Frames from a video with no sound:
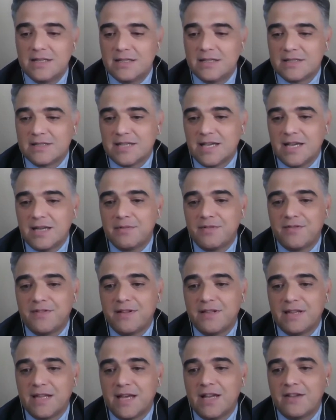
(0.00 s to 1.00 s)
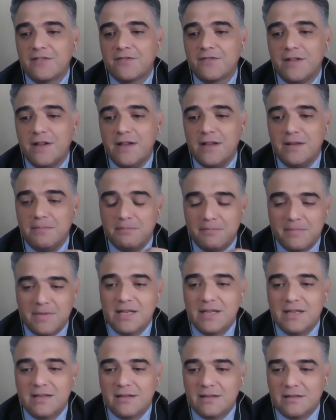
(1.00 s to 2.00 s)
time of their life,
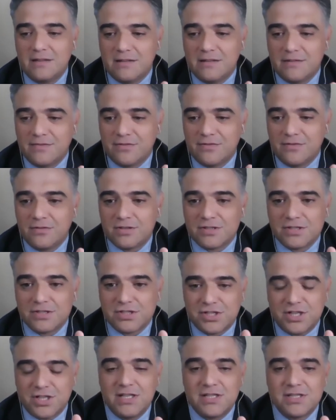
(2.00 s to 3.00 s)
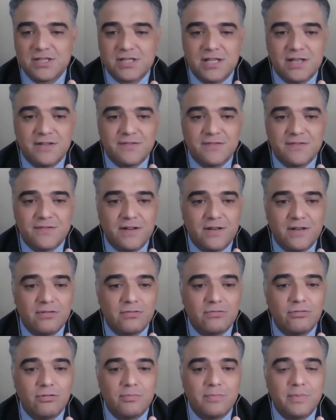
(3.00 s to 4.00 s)
may, of course, change their
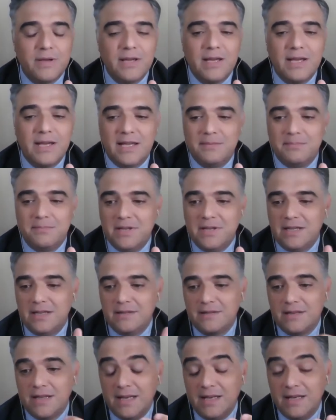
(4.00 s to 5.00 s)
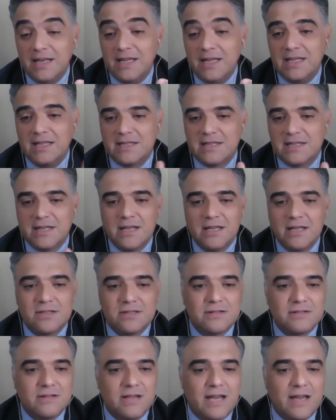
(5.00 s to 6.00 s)
phenogroup and be in need
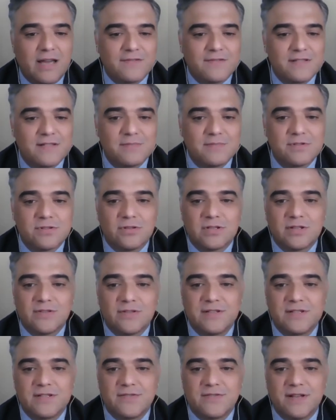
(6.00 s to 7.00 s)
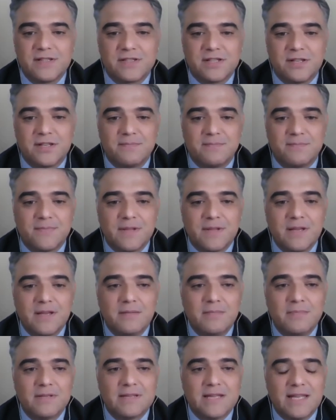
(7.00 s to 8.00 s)
to have some sort of intervention.
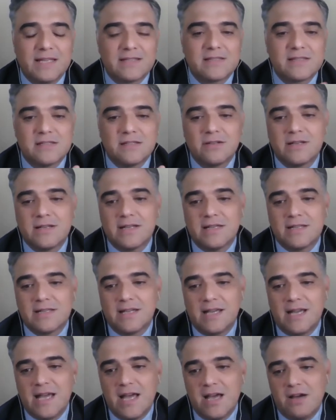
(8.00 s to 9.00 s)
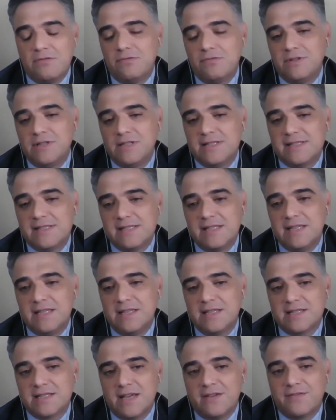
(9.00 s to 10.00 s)
But let's look at how we see
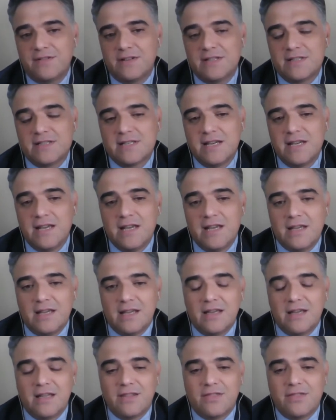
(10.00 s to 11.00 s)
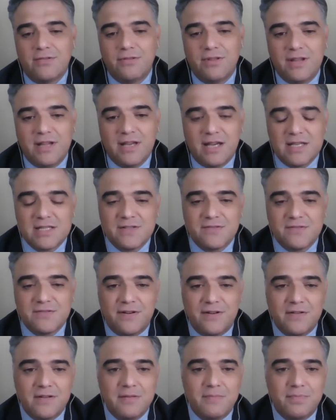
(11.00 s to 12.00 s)
this evidence through the eyes of
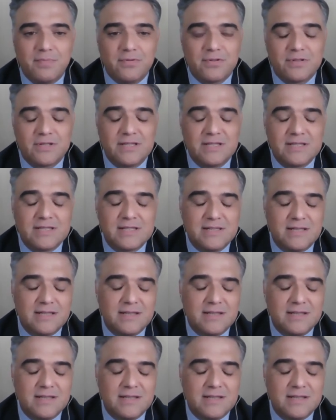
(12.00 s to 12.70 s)
very important